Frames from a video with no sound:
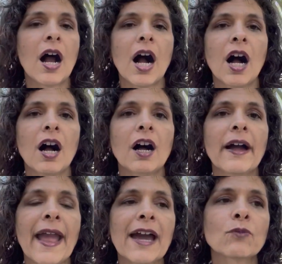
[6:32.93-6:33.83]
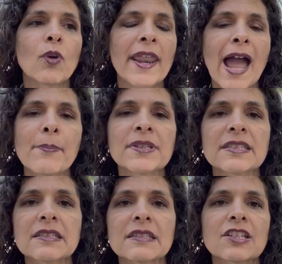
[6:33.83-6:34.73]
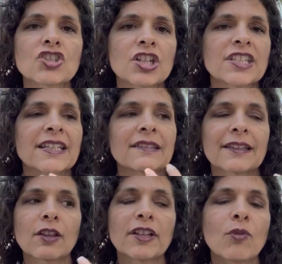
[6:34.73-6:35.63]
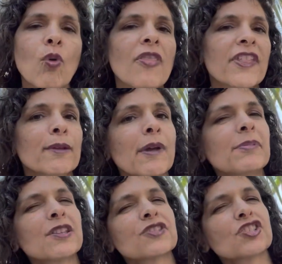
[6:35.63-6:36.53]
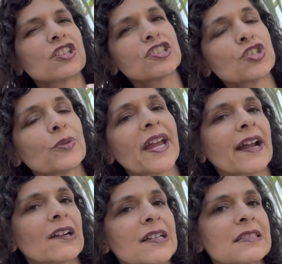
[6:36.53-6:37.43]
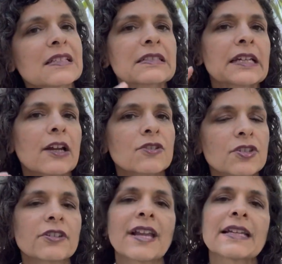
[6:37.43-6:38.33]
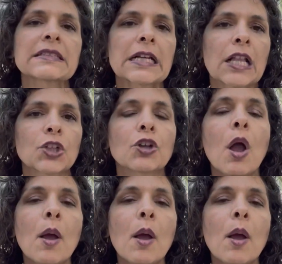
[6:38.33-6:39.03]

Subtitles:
And what happens is they start to eat, like they'll eat one thing. Maybe they'll start to do carrots, because carrots are a nice color.